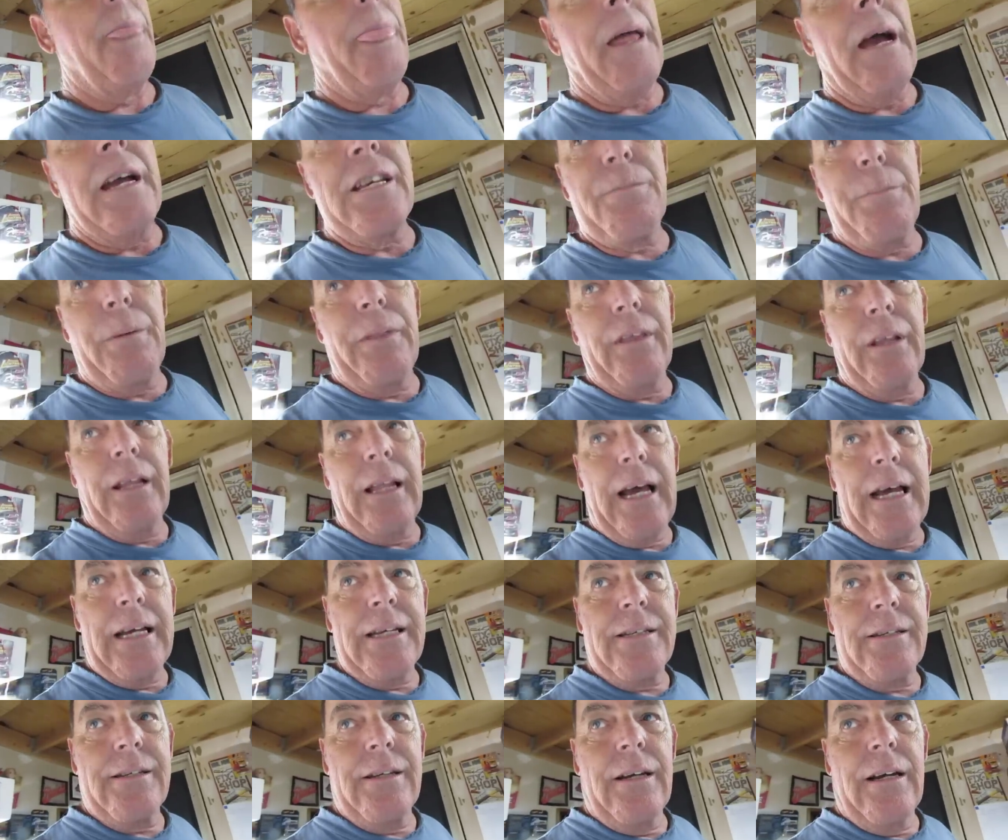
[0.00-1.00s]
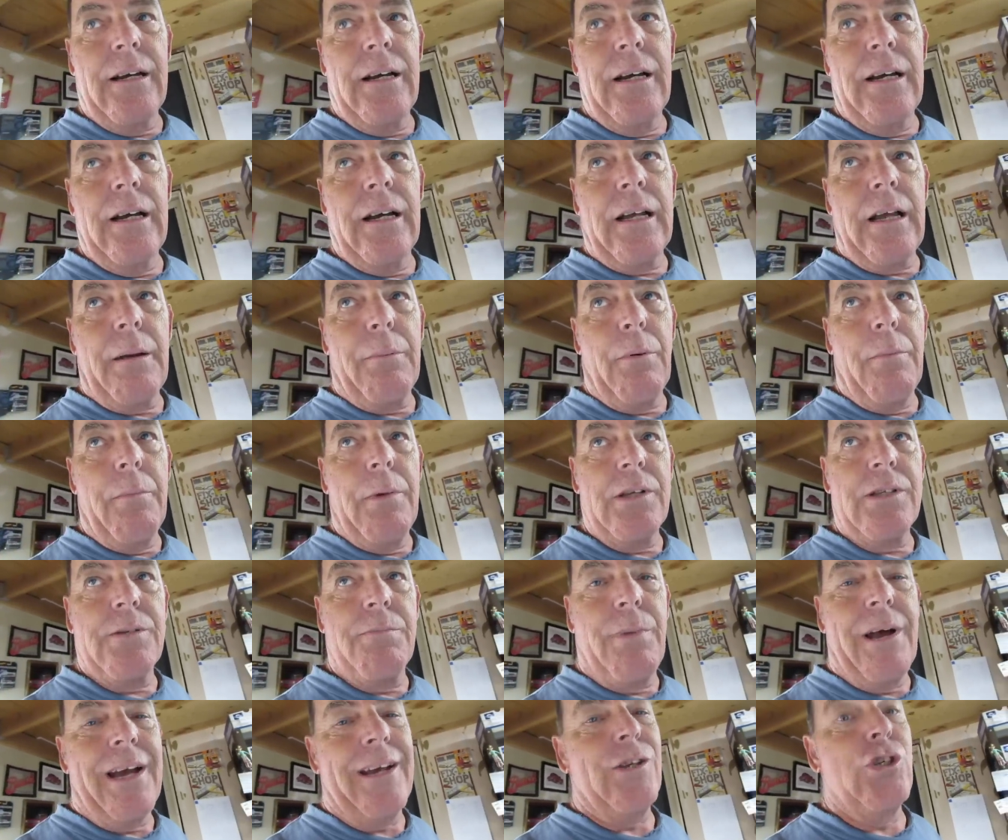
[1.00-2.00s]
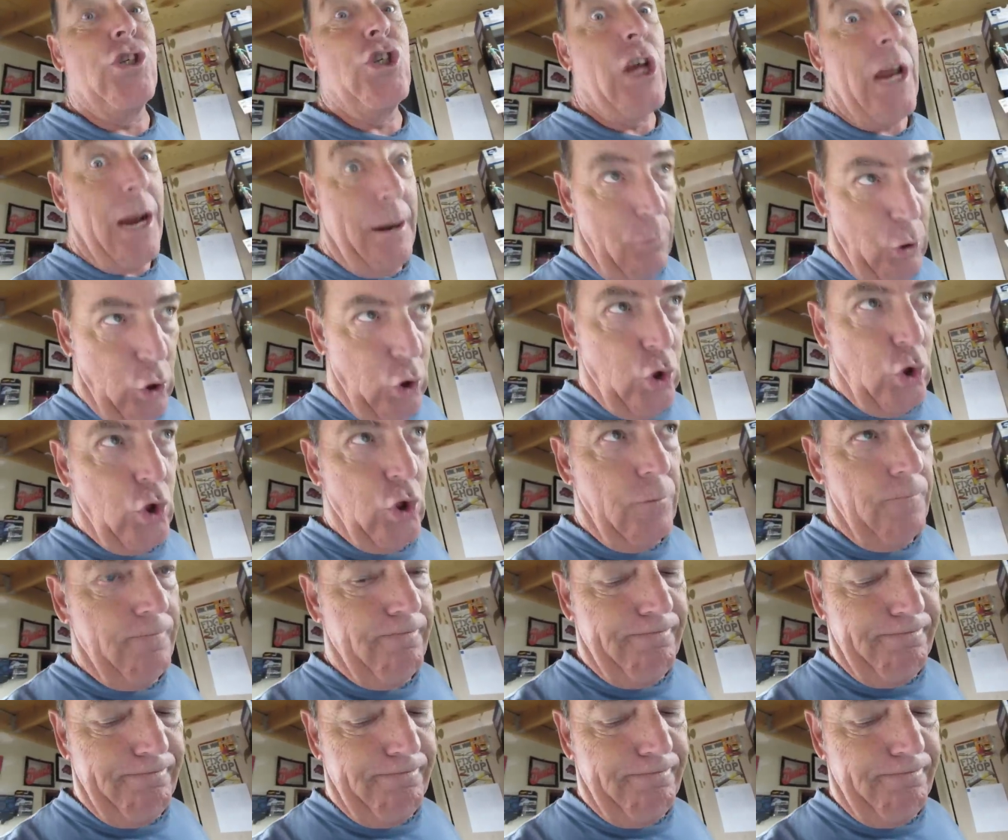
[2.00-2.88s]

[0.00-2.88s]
I spent the last uh, couple months buying jammers.